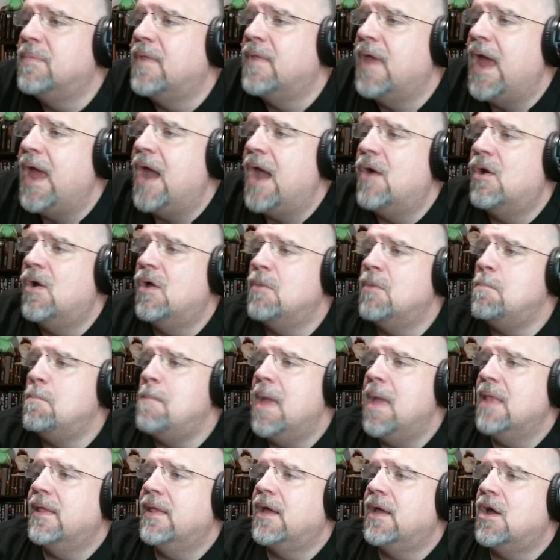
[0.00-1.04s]
Aron
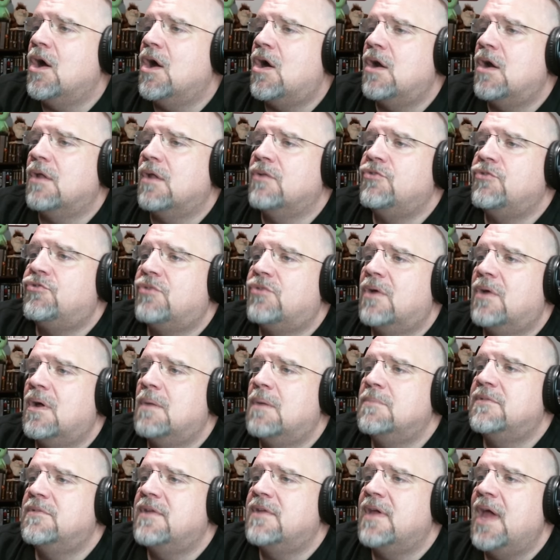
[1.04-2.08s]
Mellergård on
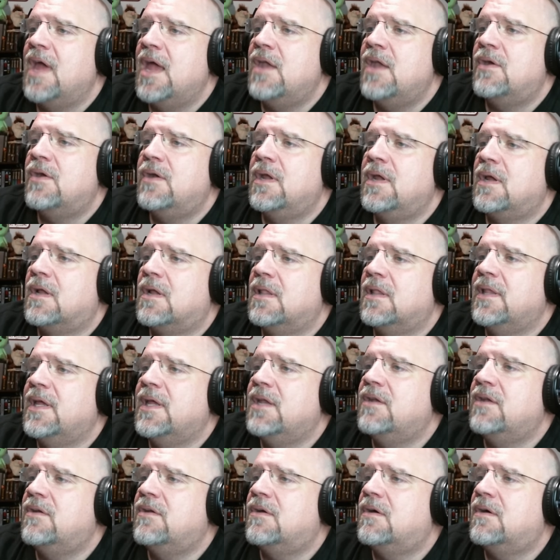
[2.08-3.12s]
drums, Henrik
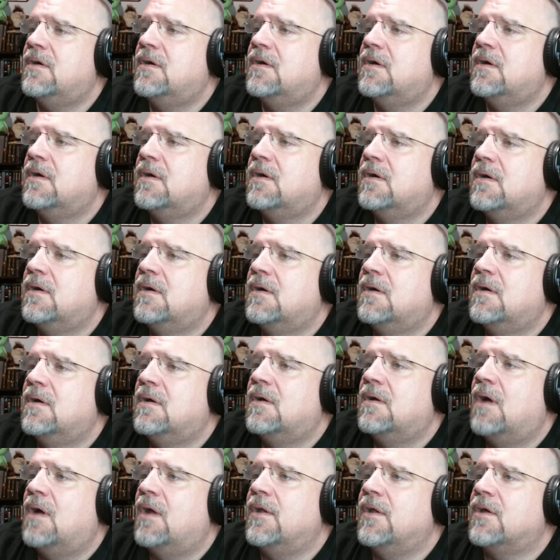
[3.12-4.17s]
Linder
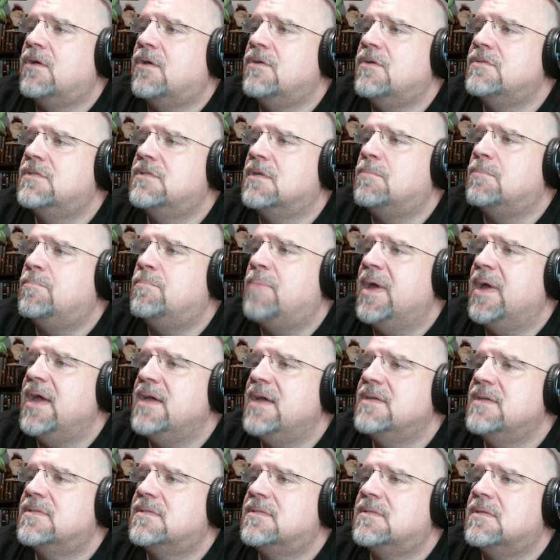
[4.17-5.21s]
on acoustic
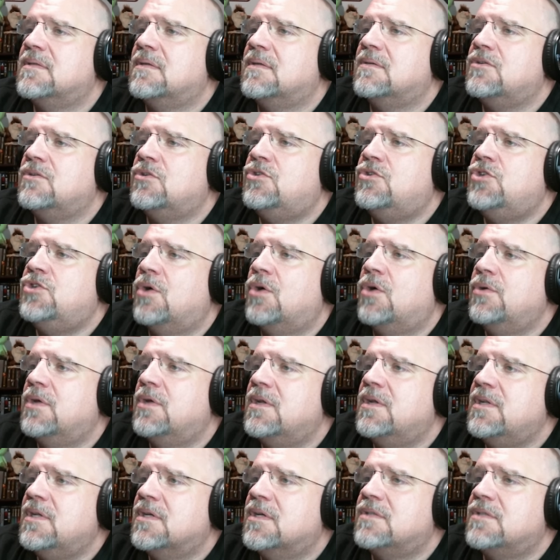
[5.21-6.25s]
bass, Jonah
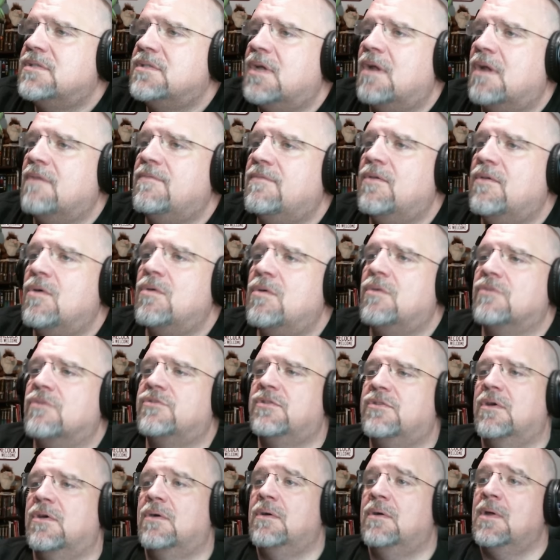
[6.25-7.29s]
Nilsson on vocals.
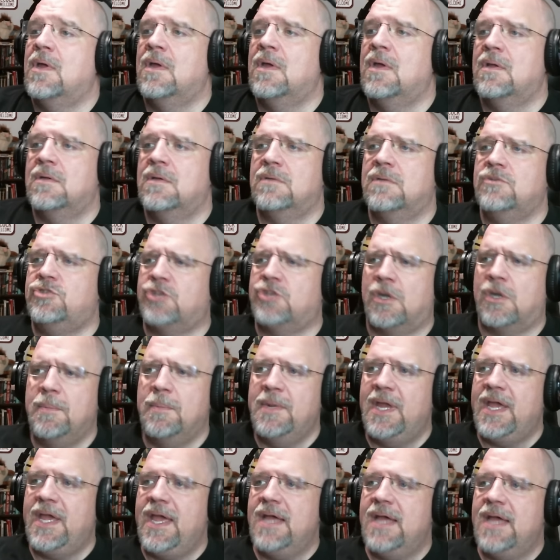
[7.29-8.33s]
So, German,
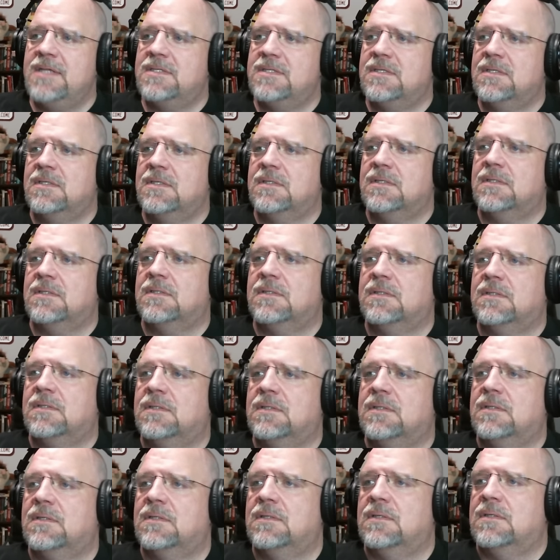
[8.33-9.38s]
I guess?
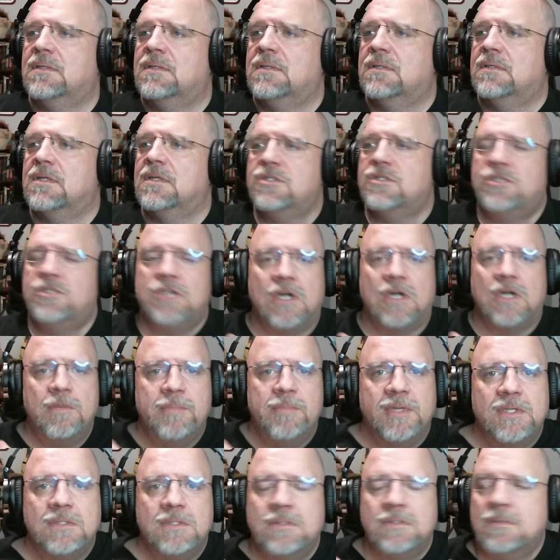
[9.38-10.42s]
Looks
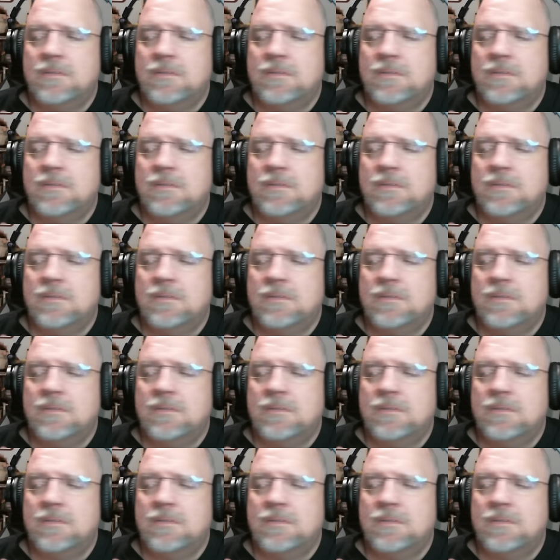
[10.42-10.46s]
German.